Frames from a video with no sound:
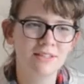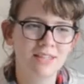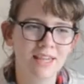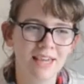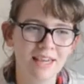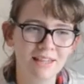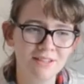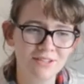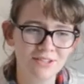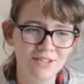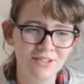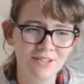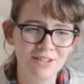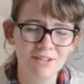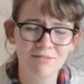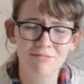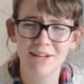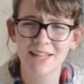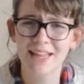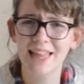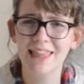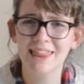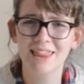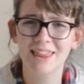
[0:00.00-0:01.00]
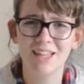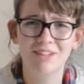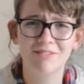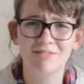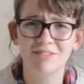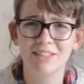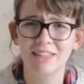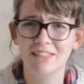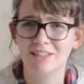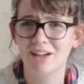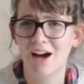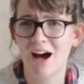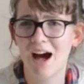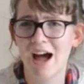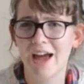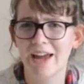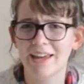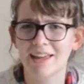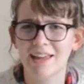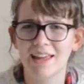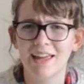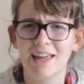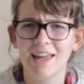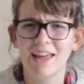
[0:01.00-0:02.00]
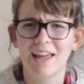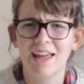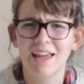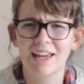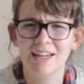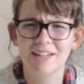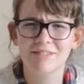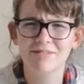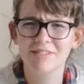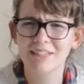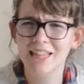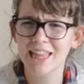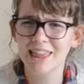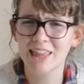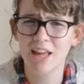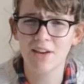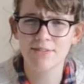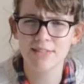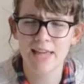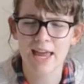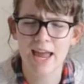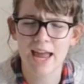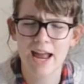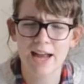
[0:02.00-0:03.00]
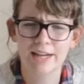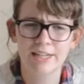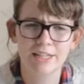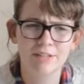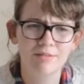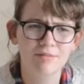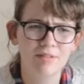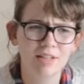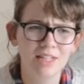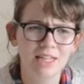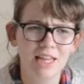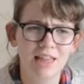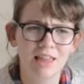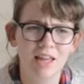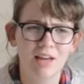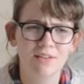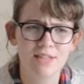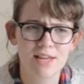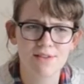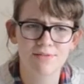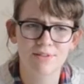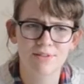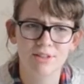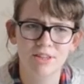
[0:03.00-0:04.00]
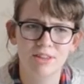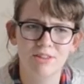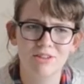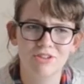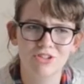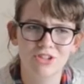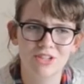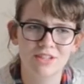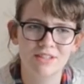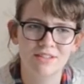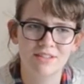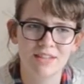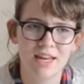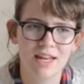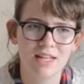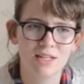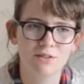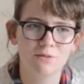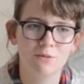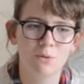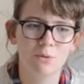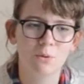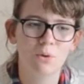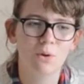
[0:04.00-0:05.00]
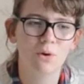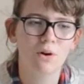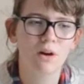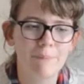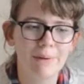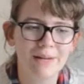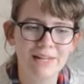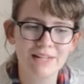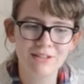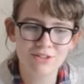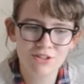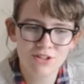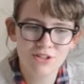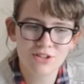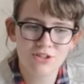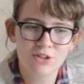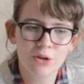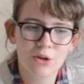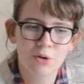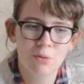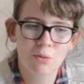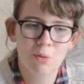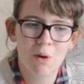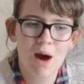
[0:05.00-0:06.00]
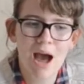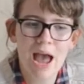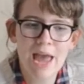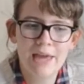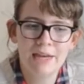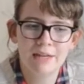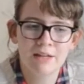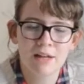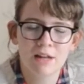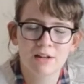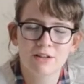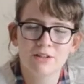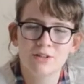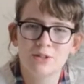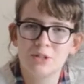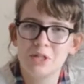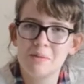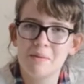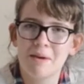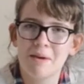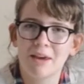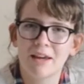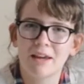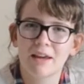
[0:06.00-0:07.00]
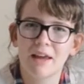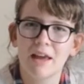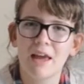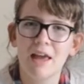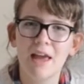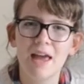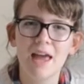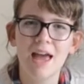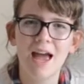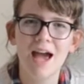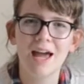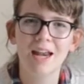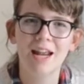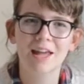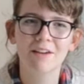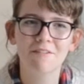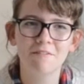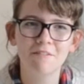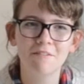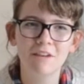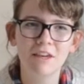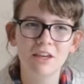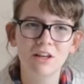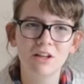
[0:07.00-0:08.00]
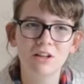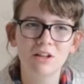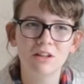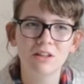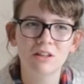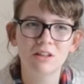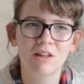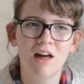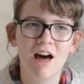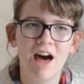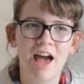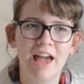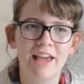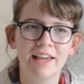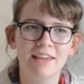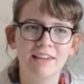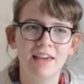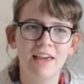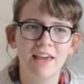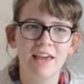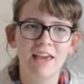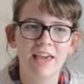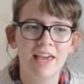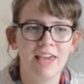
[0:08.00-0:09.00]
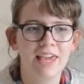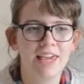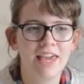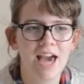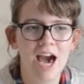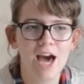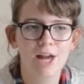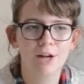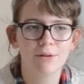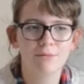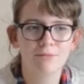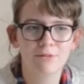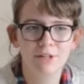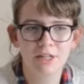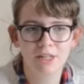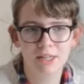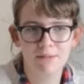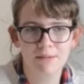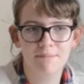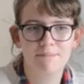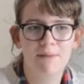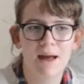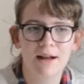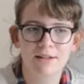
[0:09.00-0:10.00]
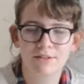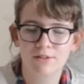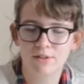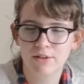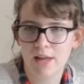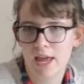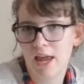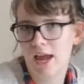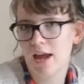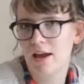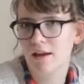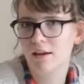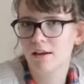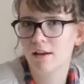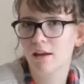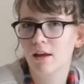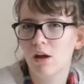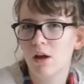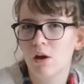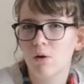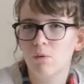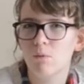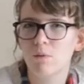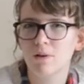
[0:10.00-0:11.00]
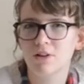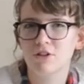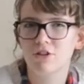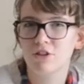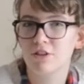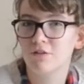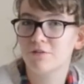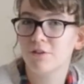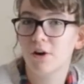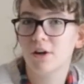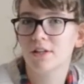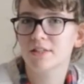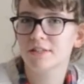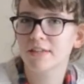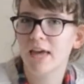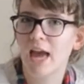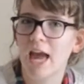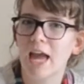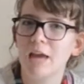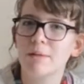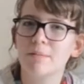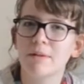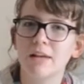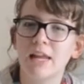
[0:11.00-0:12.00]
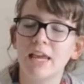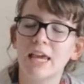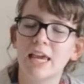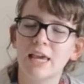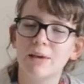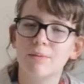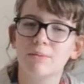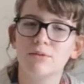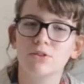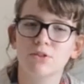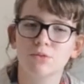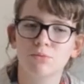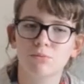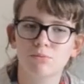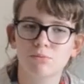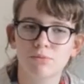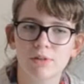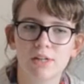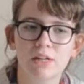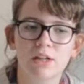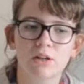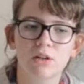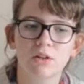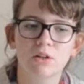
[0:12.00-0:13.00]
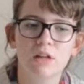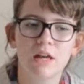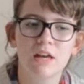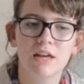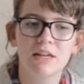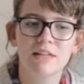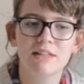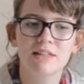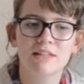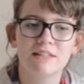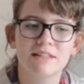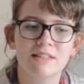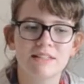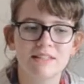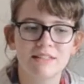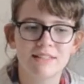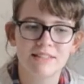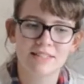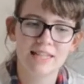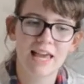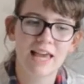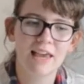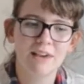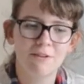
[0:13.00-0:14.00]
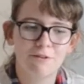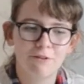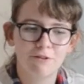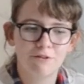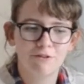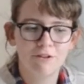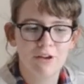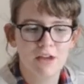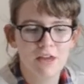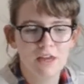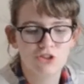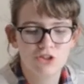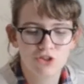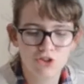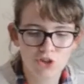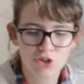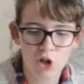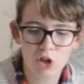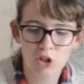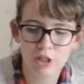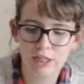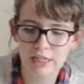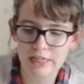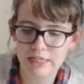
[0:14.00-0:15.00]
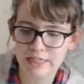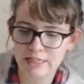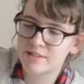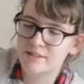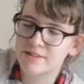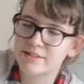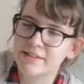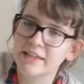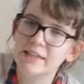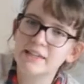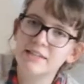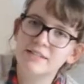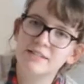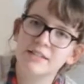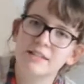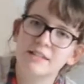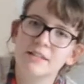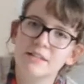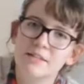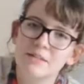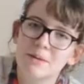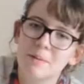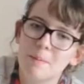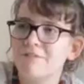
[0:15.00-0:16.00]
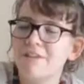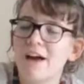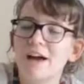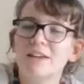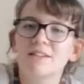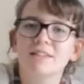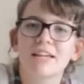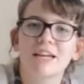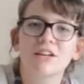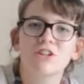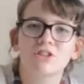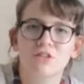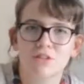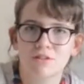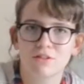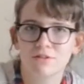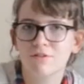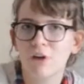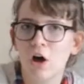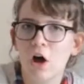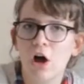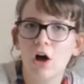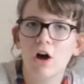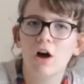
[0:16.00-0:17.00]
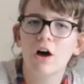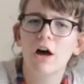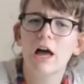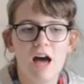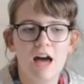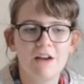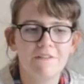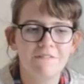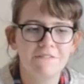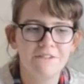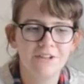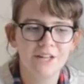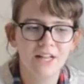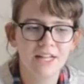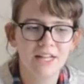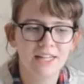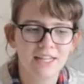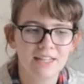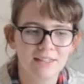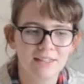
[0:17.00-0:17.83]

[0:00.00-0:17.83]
he's just a really lovely guy. He really loves Anne, he really loves everything that she stands for, but he's just so quiet and unassuming, and I feel like he had a real impact on Anne when she first came, and he was a real safe, solid, decent foundation for her. I feel like he